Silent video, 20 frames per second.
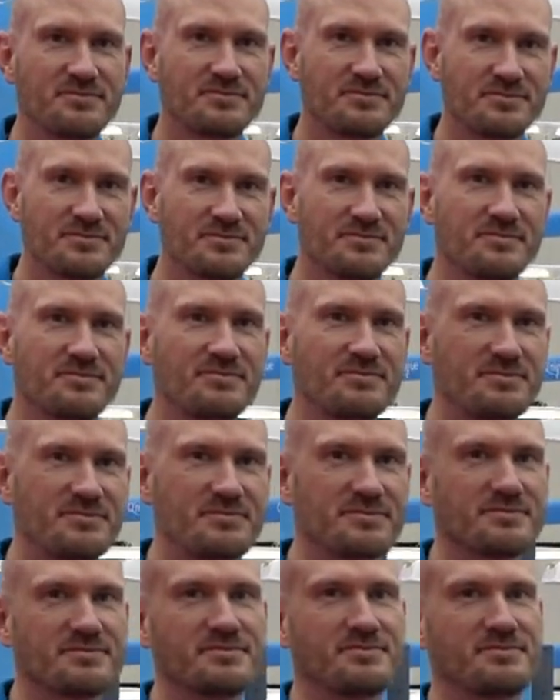
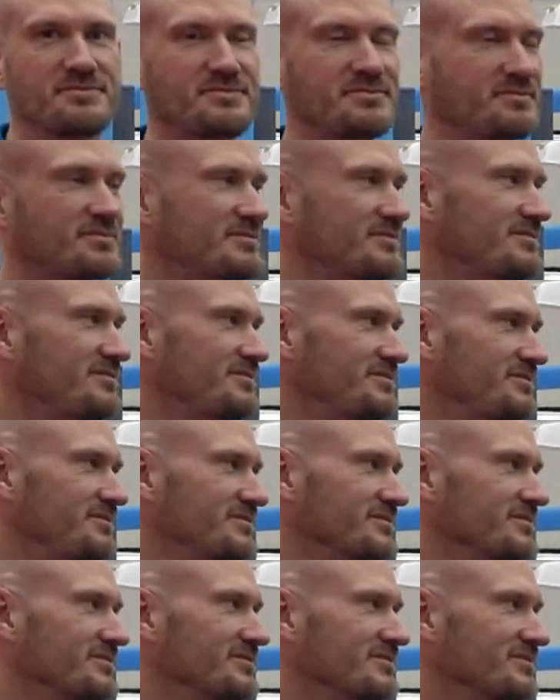
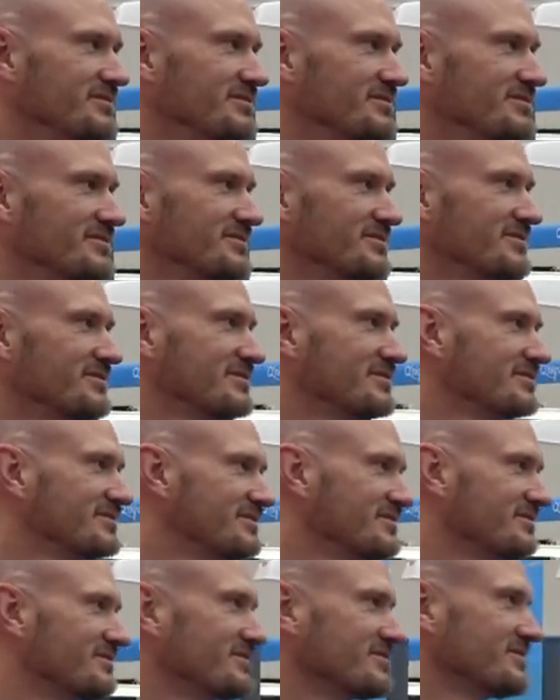
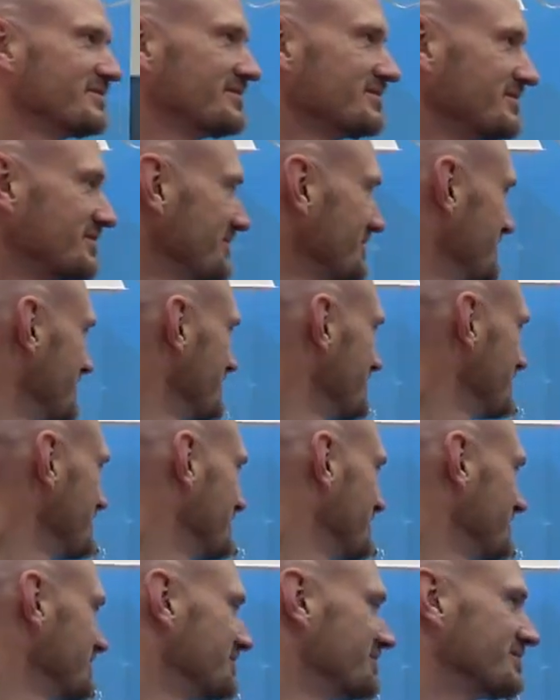
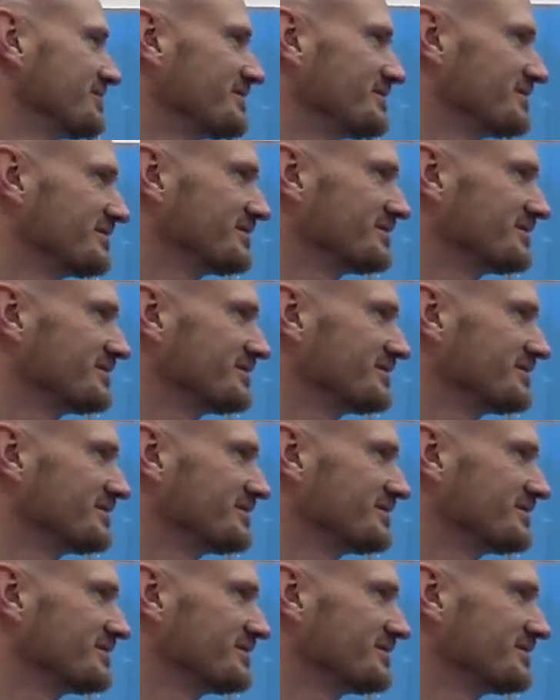No words are spoken by the person on screen.